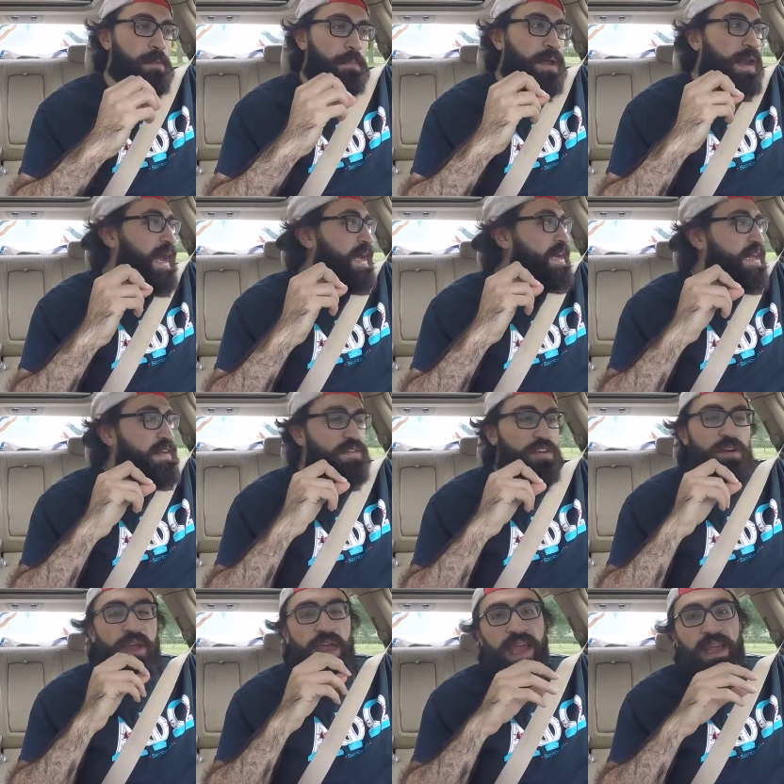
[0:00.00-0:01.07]
but I
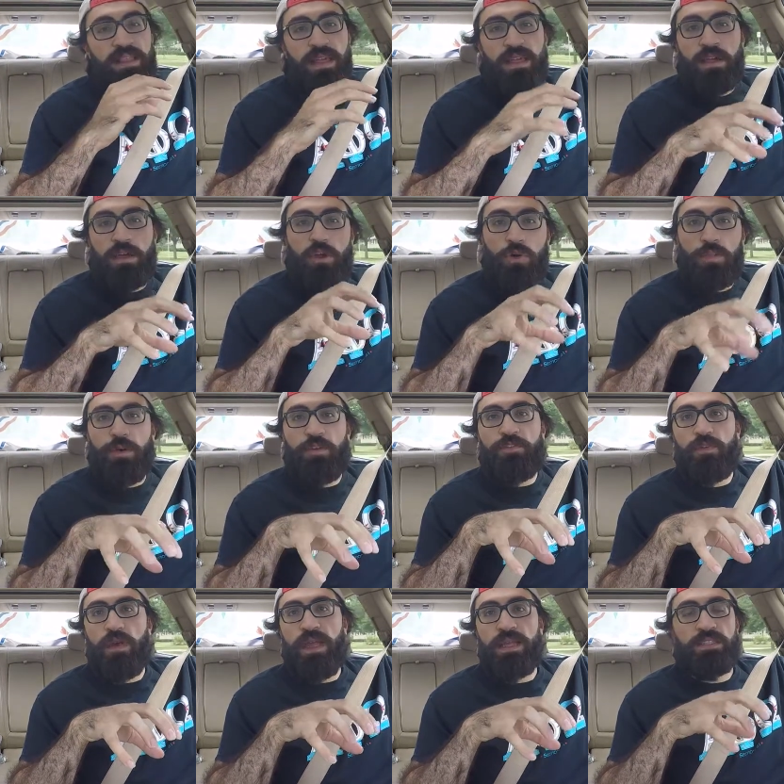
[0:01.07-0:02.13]
never had like a group of
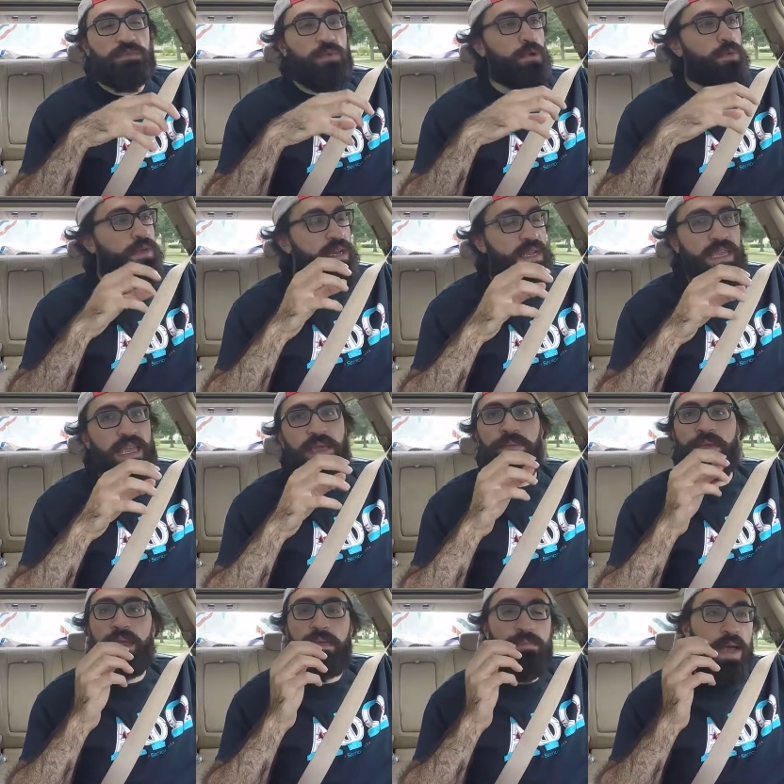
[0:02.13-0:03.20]
friends where when a
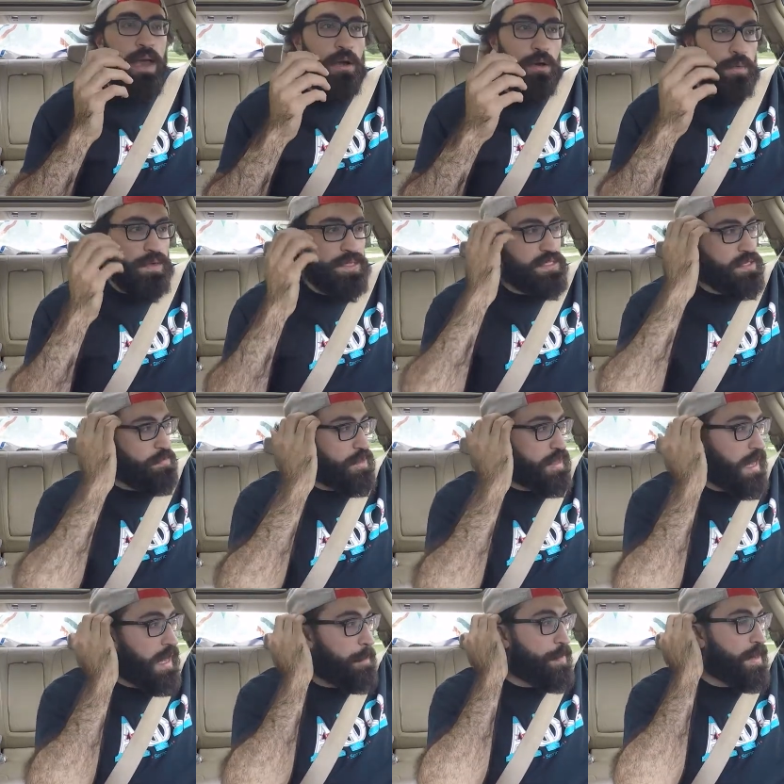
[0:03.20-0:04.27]
game came out or when
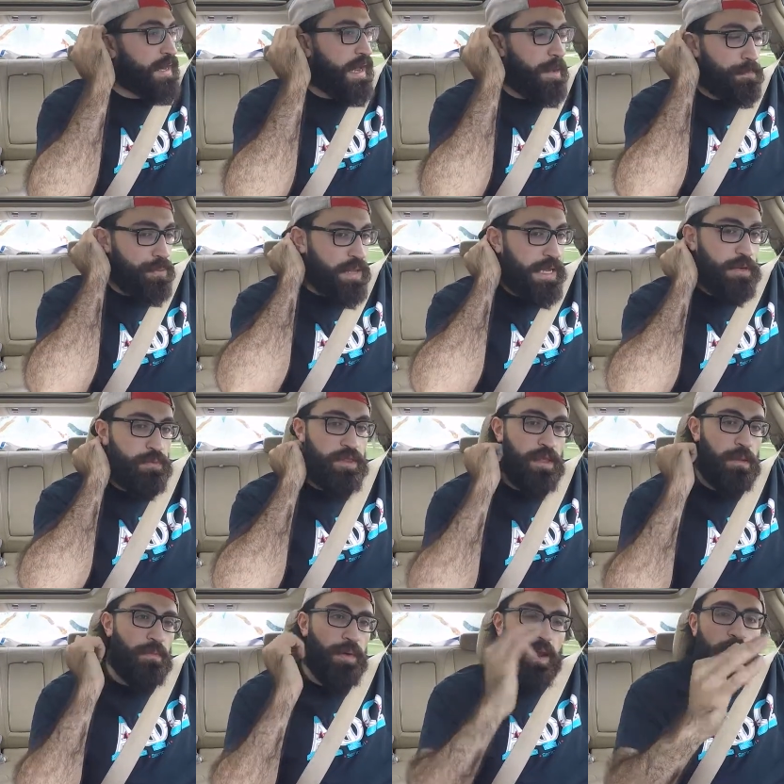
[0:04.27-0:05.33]
something happened, I played with
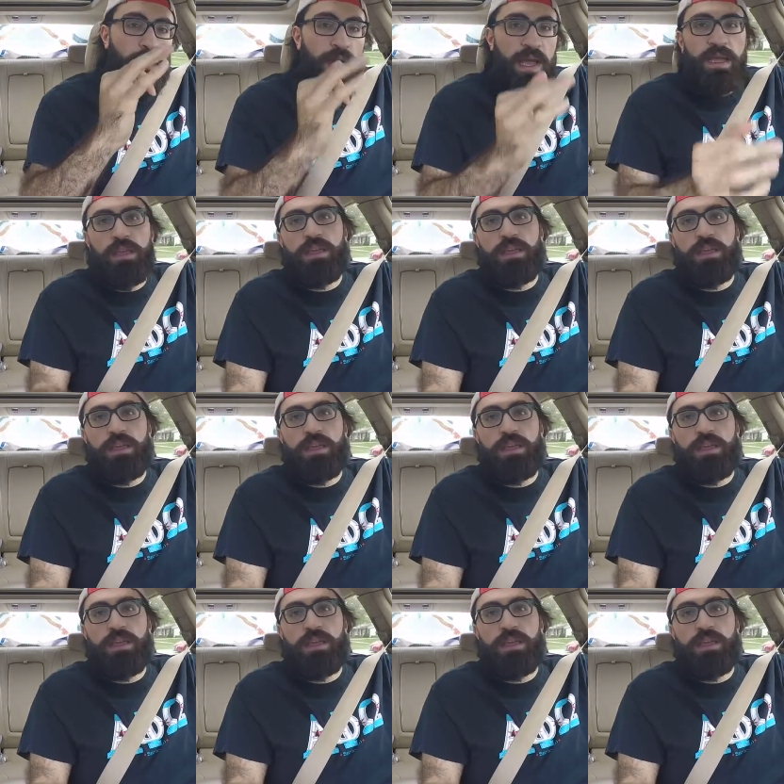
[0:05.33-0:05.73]
them right away.